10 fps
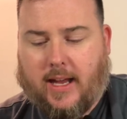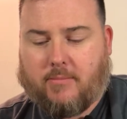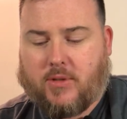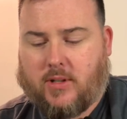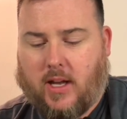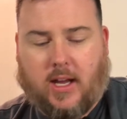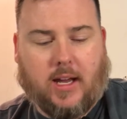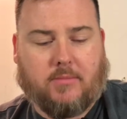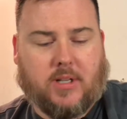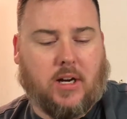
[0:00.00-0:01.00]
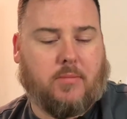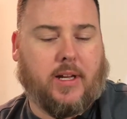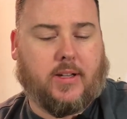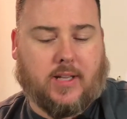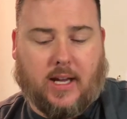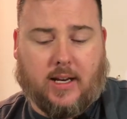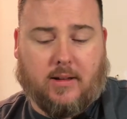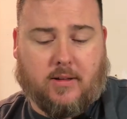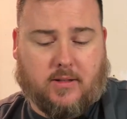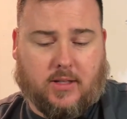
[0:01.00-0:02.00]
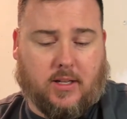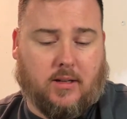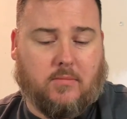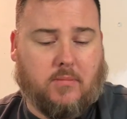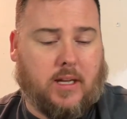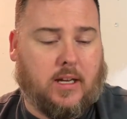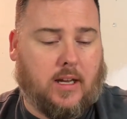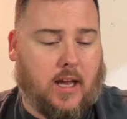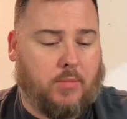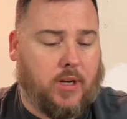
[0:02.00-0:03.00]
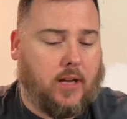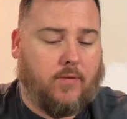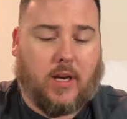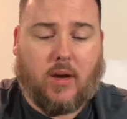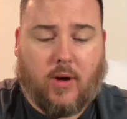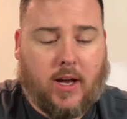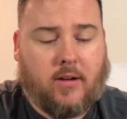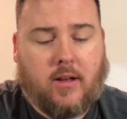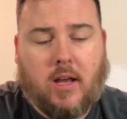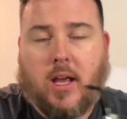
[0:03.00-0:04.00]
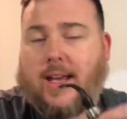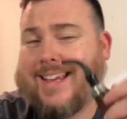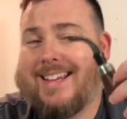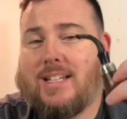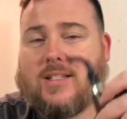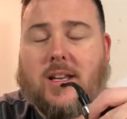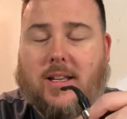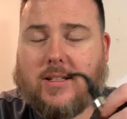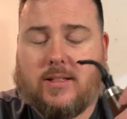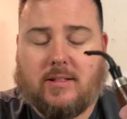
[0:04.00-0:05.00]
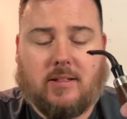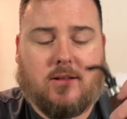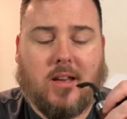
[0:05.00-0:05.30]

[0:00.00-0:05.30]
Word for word: i am i am terribly excited to, to be able to get a video out is it's